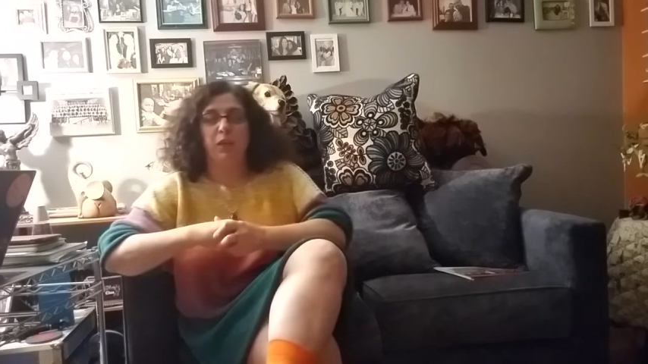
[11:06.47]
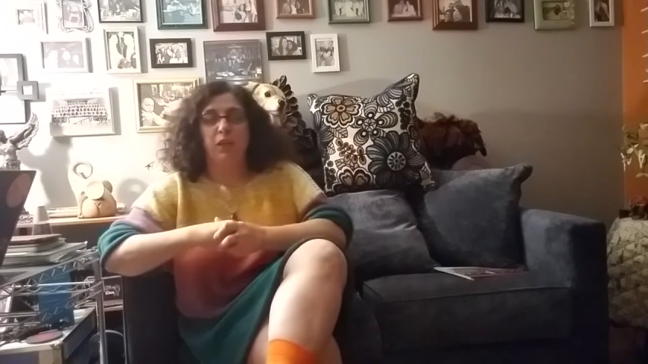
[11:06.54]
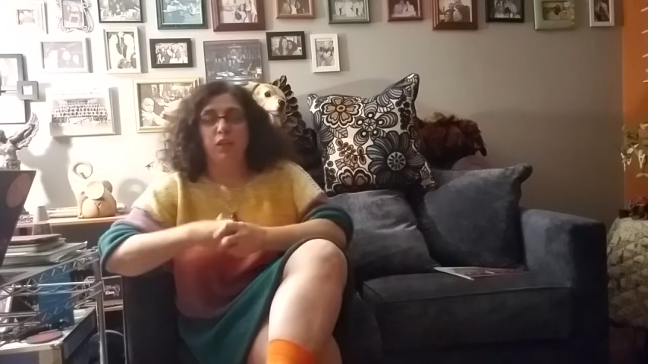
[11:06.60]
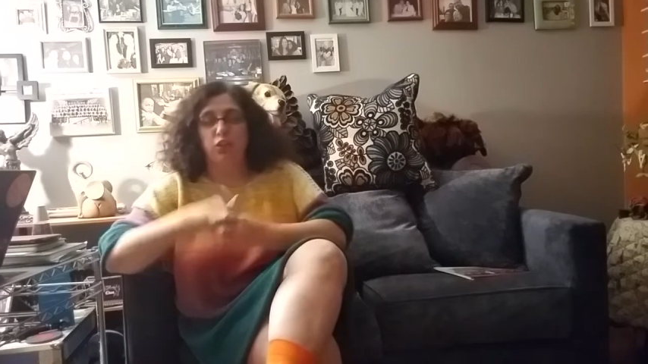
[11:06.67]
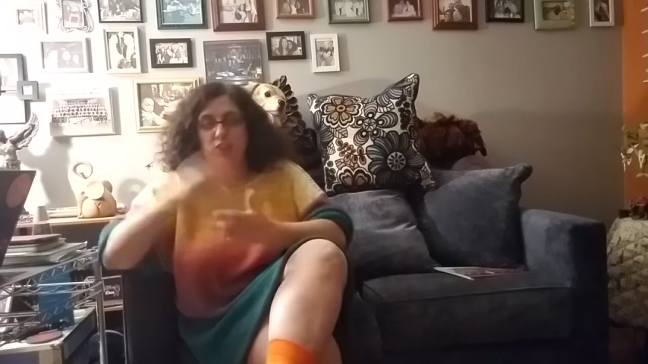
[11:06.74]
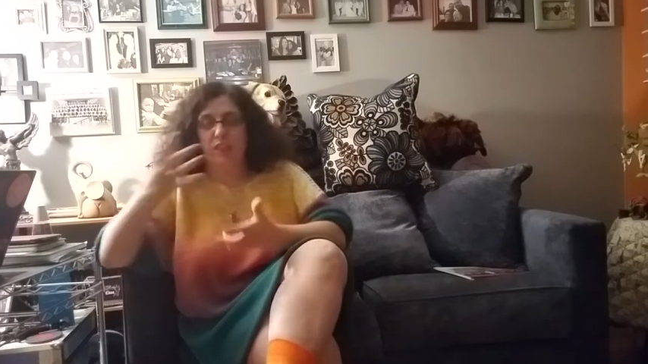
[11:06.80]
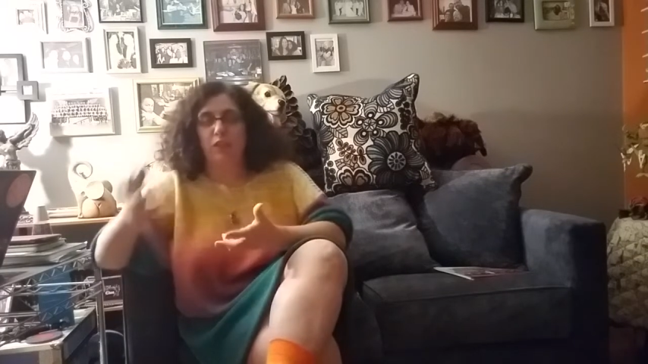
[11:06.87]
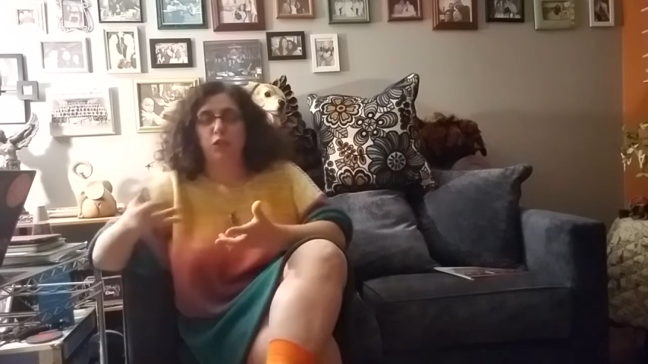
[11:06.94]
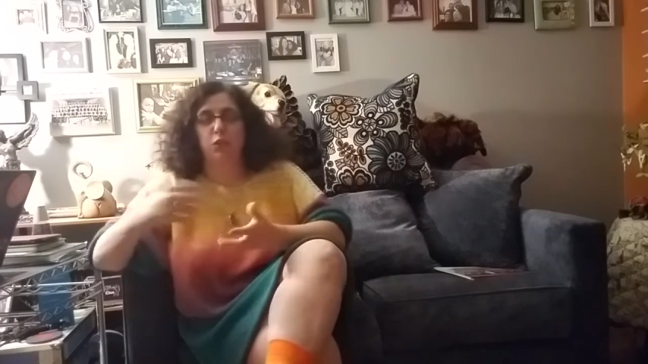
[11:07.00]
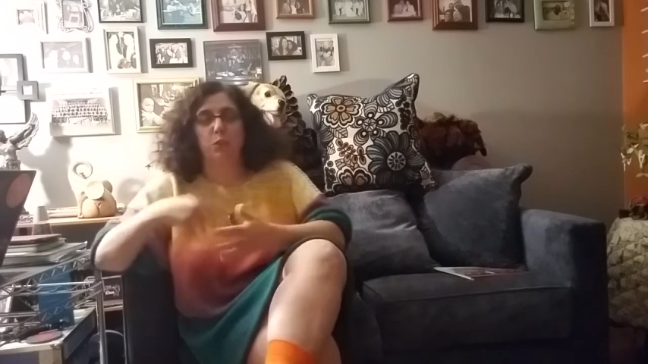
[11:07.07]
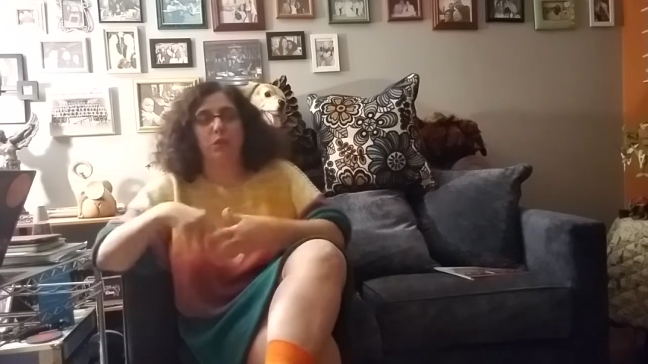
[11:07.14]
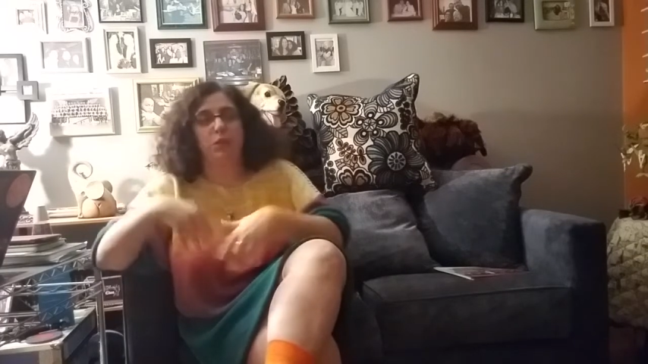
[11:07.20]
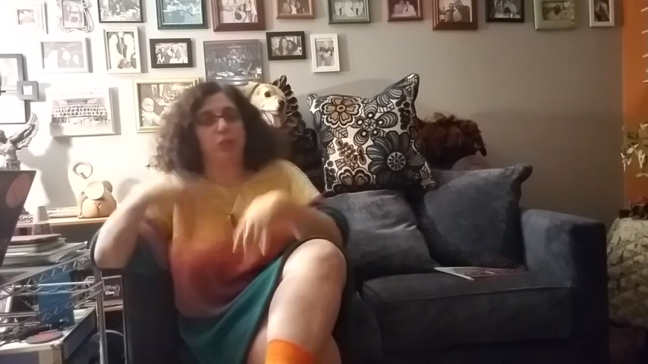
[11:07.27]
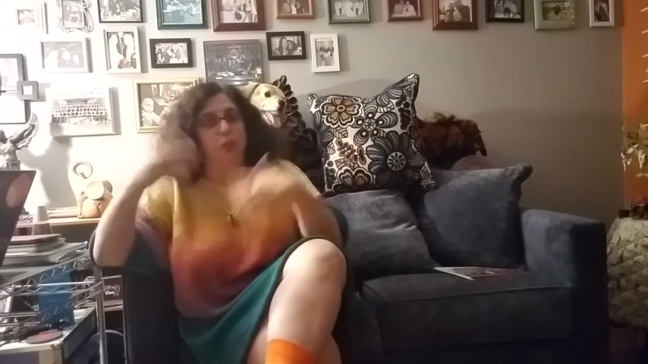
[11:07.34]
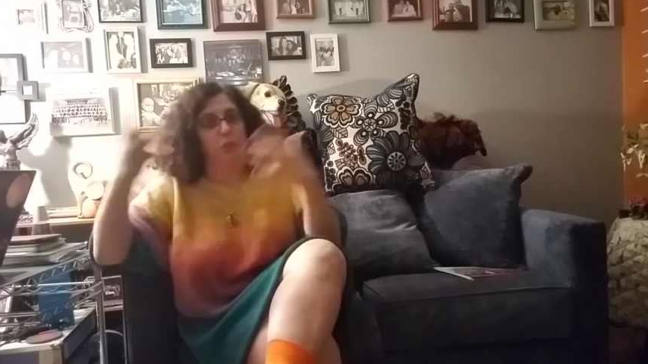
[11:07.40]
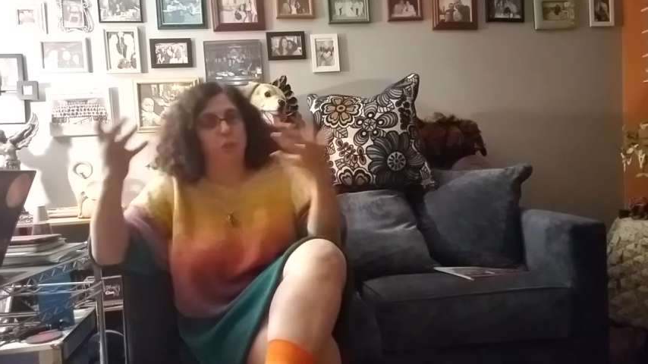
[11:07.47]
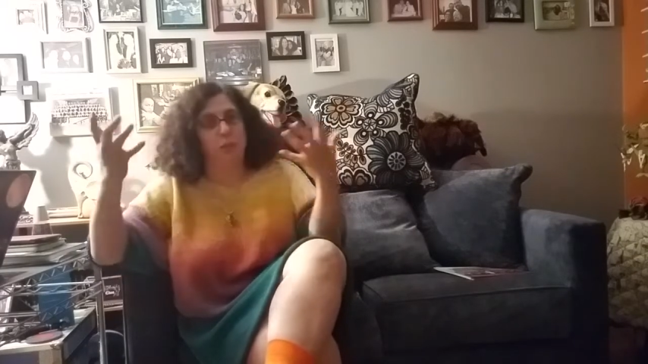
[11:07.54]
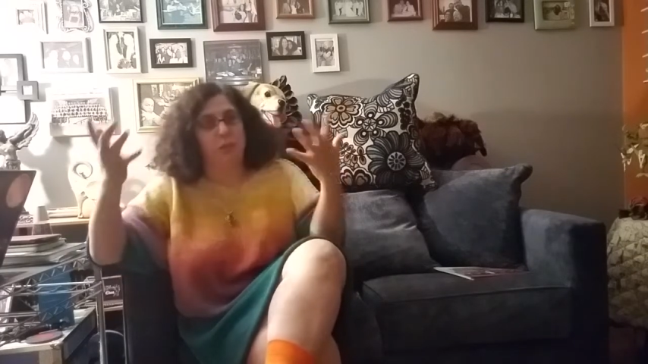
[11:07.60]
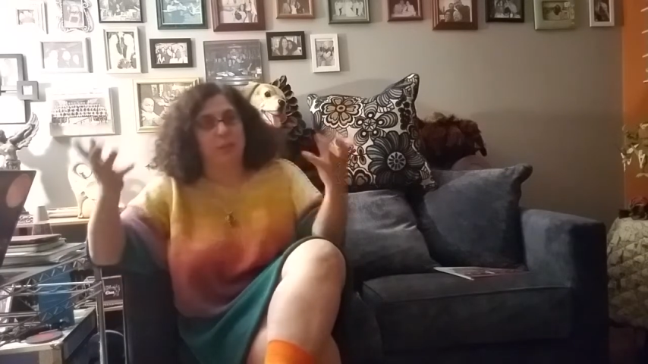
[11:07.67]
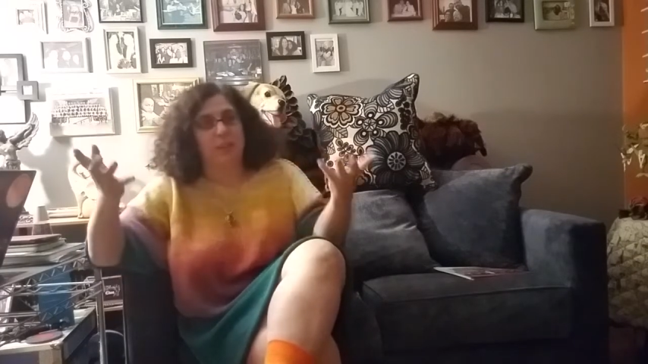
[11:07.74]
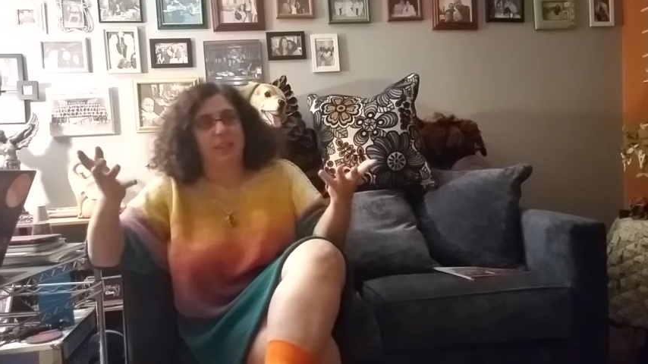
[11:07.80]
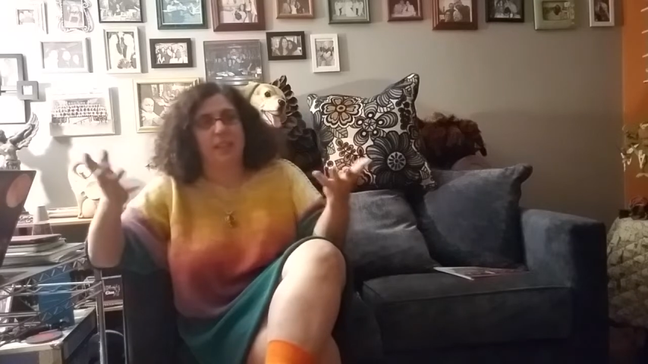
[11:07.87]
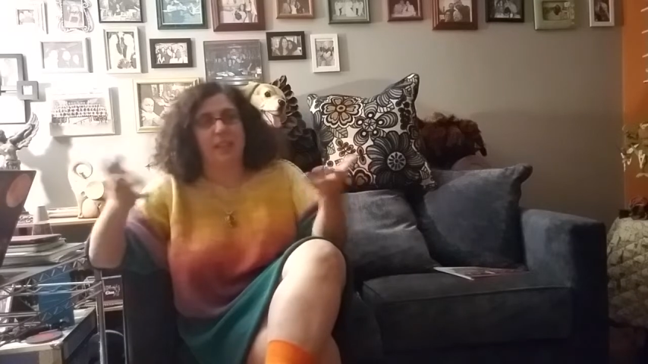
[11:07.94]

she tells you what to do because, again,